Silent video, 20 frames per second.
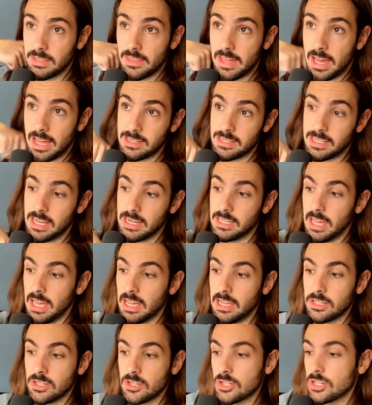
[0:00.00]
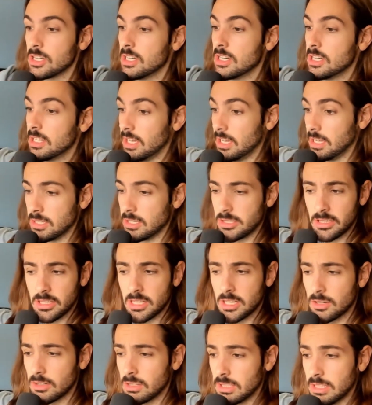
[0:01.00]
that Danny Ainge is
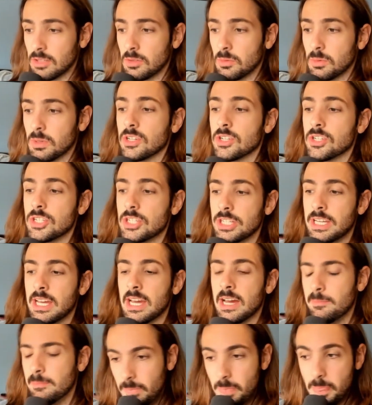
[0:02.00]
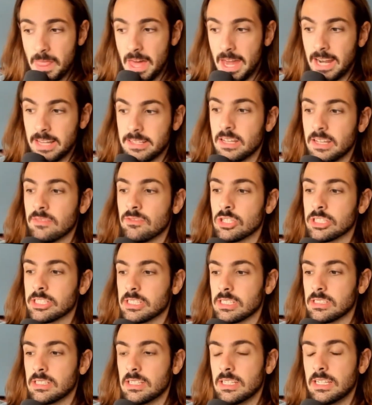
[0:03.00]
literally the worst GM that has ever
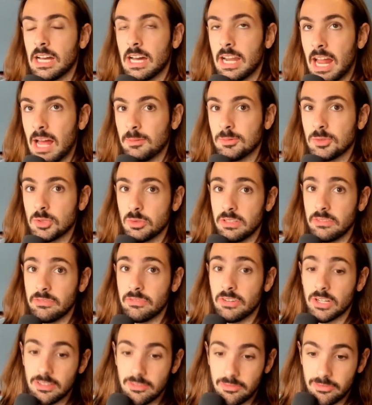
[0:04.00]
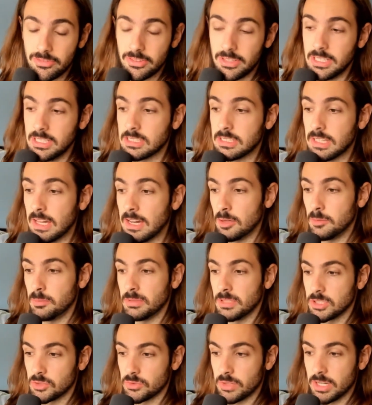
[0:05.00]
existed. He got absolutely fucking fleeced. L
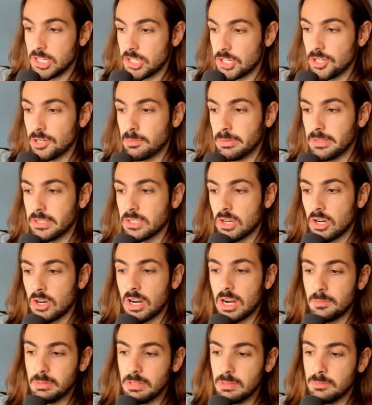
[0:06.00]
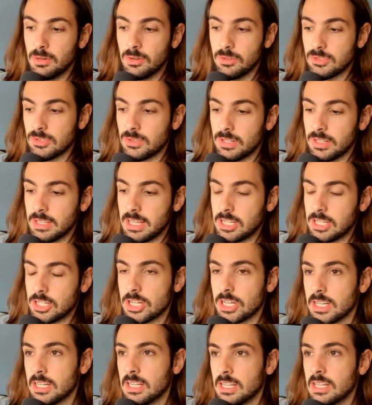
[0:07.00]
plus ratio plus RIP Bozo, all that
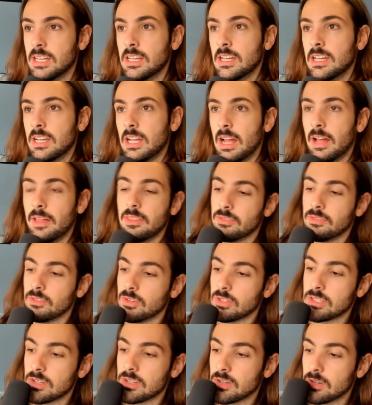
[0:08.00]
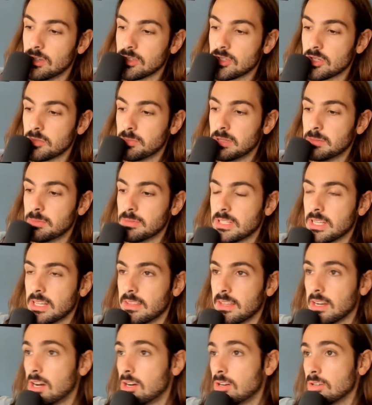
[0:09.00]
shit. And of course, there are also people saying
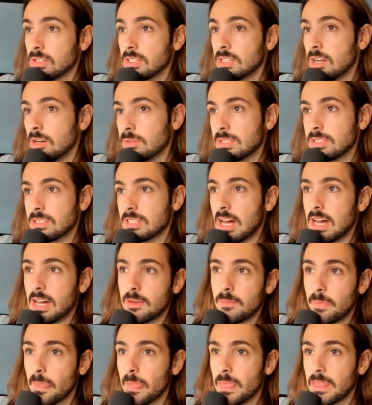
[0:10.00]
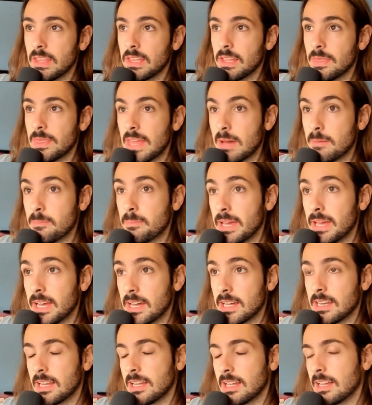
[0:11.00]
like, oh, you know, it's not that
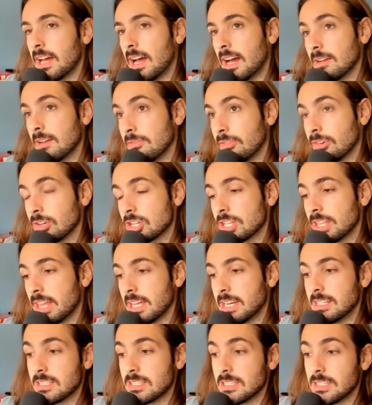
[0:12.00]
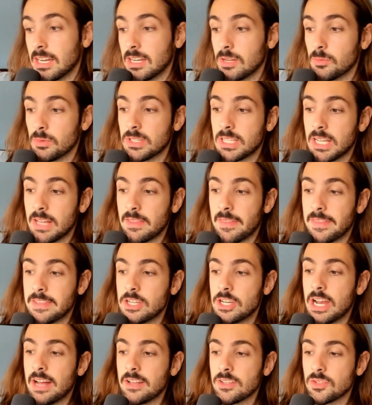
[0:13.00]
bad. Fortunately, I didn't see anyone saying that the
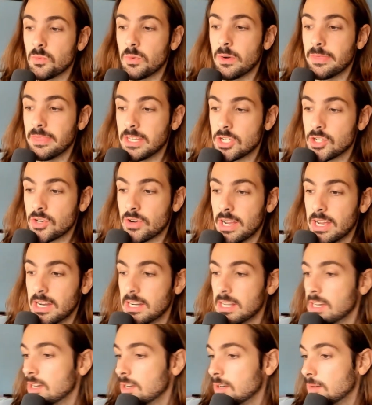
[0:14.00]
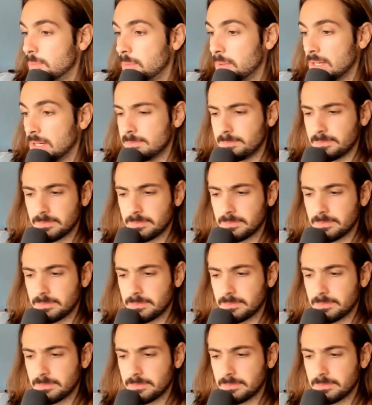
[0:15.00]
Jazz won the trade, but